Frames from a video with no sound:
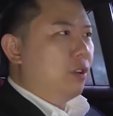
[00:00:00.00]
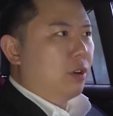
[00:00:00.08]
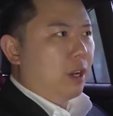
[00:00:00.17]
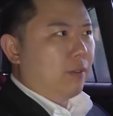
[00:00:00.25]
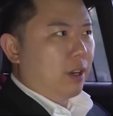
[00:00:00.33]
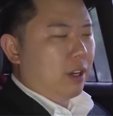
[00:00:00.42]

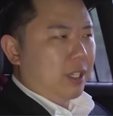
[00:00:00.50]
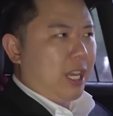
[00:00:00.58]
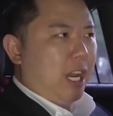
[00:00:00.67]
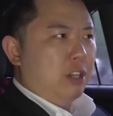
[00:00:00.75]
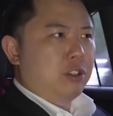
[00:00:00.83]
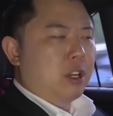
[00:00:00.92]
don't have a lot of
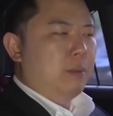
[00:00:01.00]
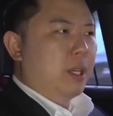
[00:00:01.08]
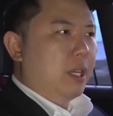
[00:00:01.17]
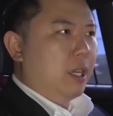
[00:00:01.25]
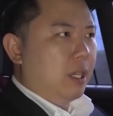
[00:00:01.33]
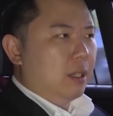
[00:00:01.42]
cash
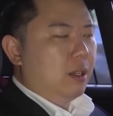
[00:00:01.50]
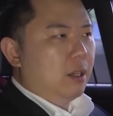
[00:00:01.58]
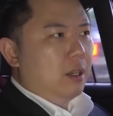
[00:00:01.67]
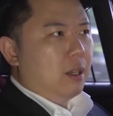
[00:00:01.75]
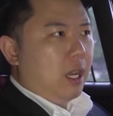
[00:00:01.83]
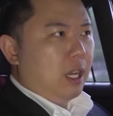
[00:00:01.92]
coming in
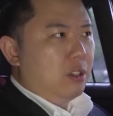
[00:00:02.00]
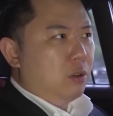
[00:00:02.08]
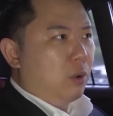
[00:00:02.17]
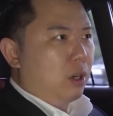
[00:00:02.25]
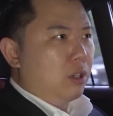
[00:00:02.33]
and you